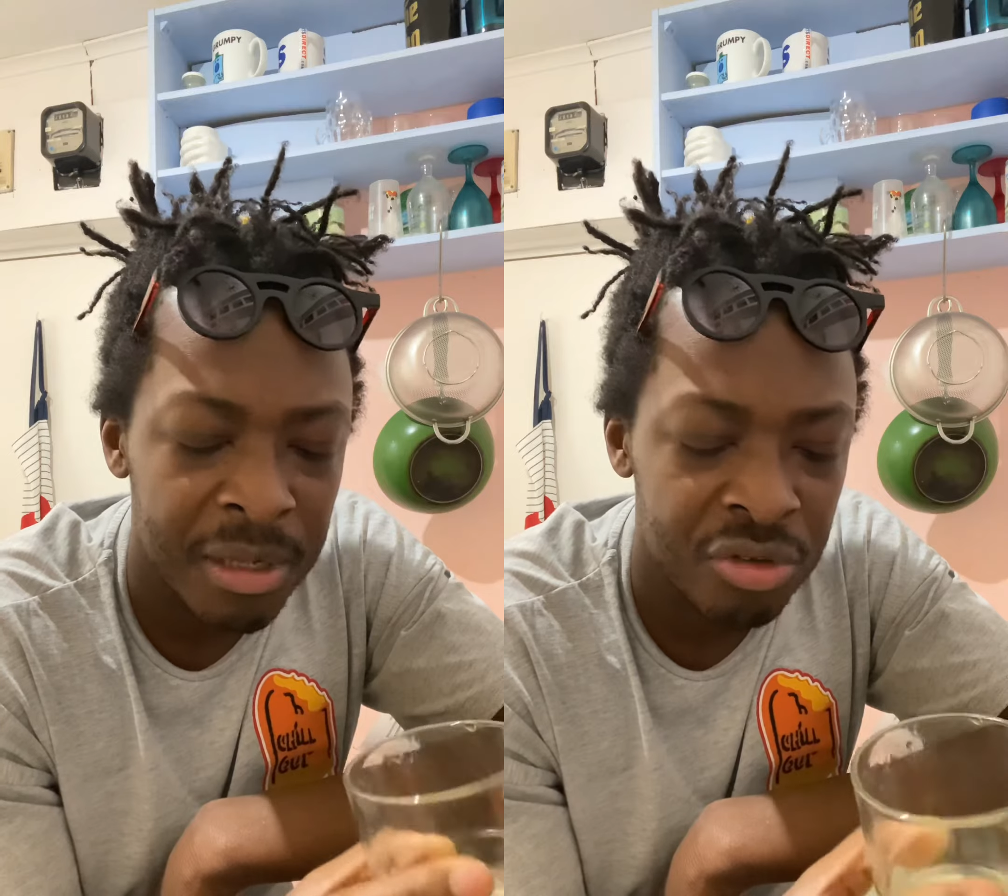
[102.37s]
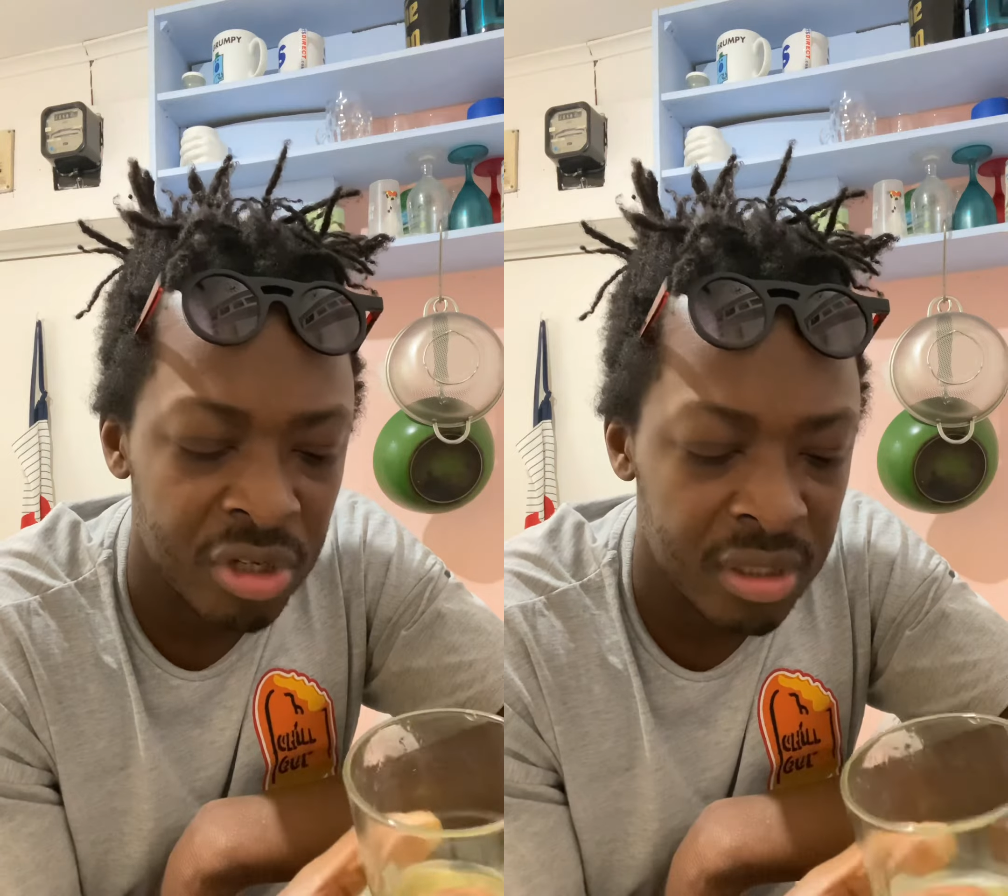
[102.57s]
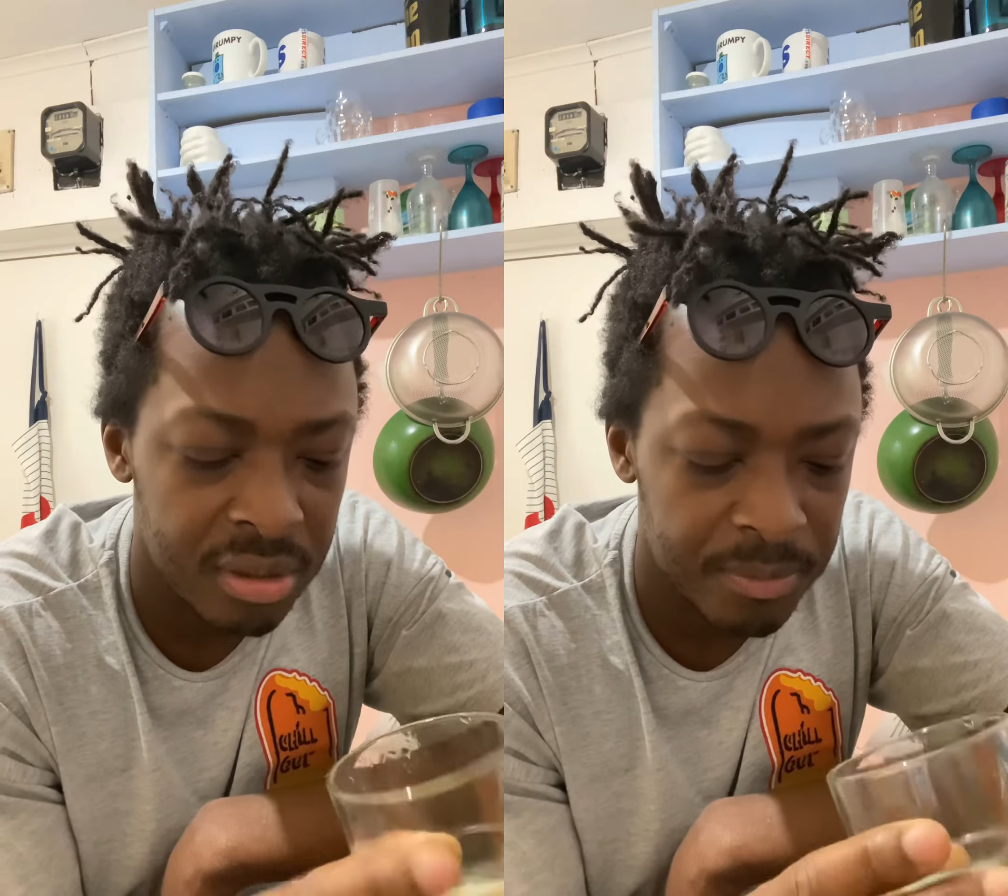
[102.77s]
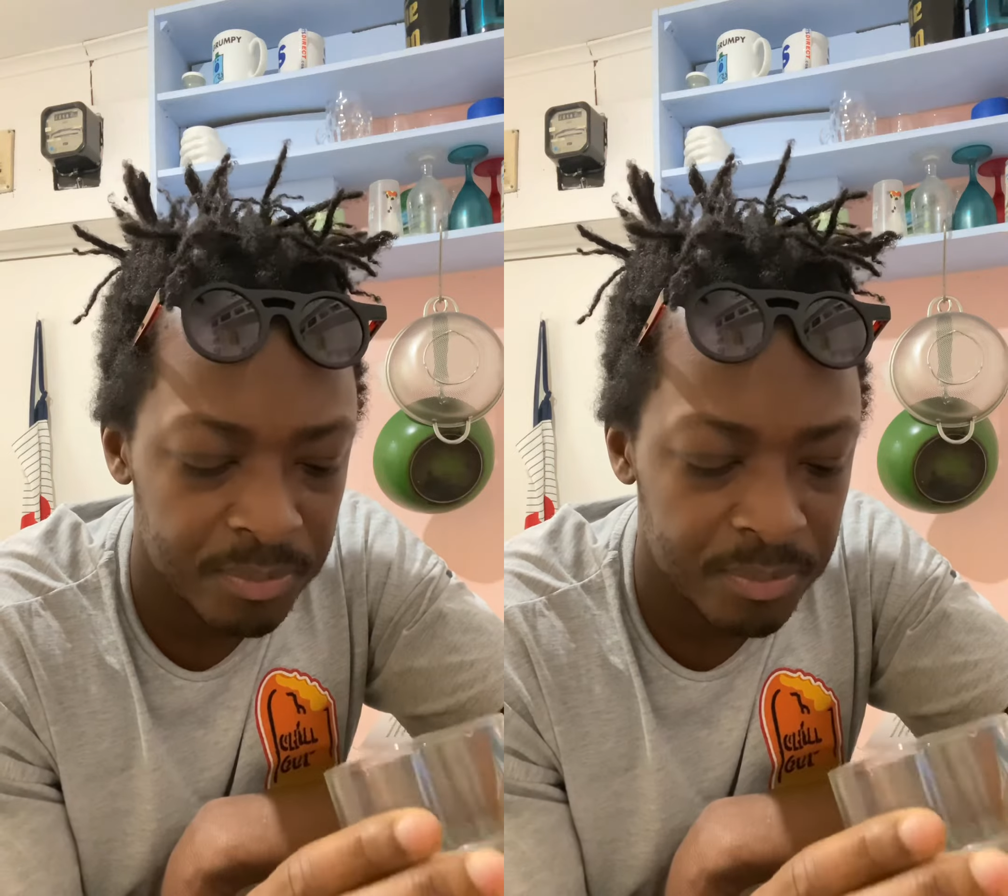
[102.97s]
drink.